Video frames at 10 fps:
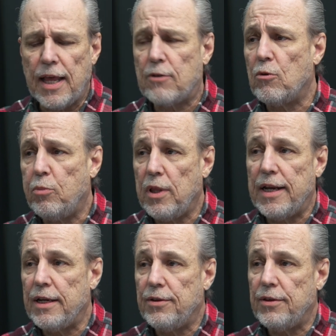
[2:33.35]

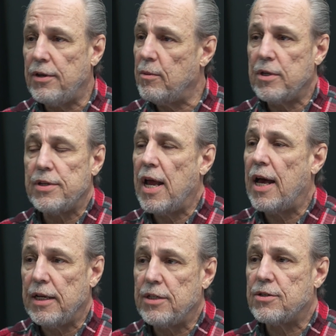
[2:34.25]
electroplated to the tip. It's
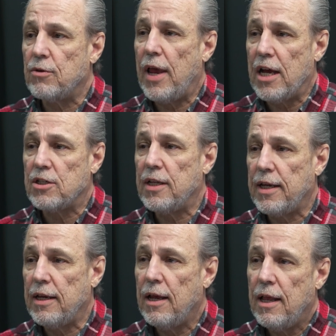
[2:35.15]
not. It's
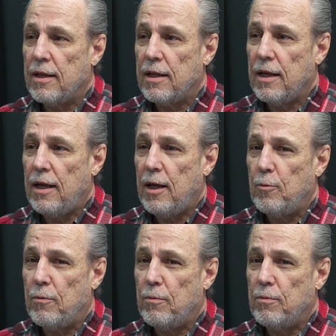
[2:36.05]
actually a
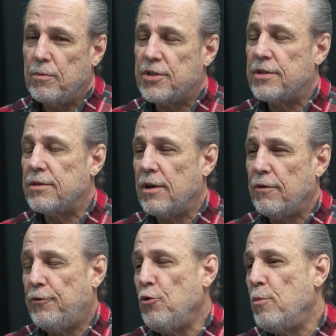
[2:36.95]

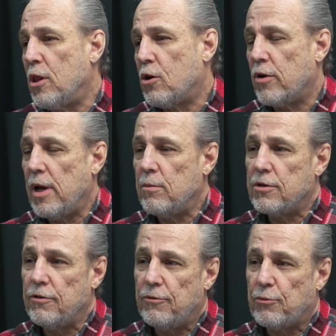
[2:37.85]
few
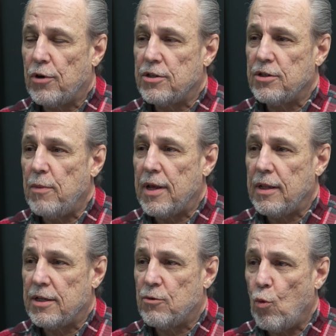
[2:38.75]
milligrams of precious
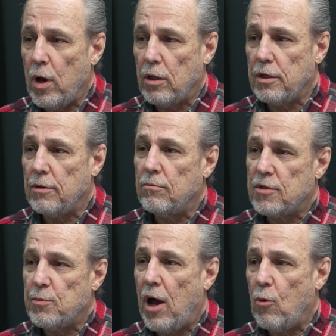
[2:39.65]
metal that's welded,
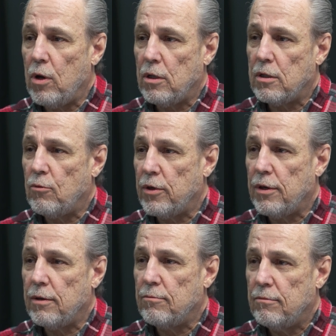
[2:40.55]
spot welded with
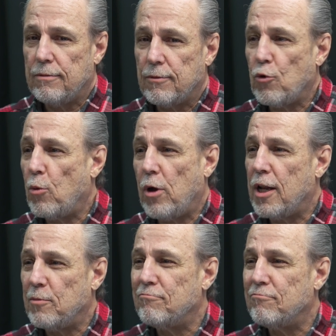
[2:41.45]
a robot.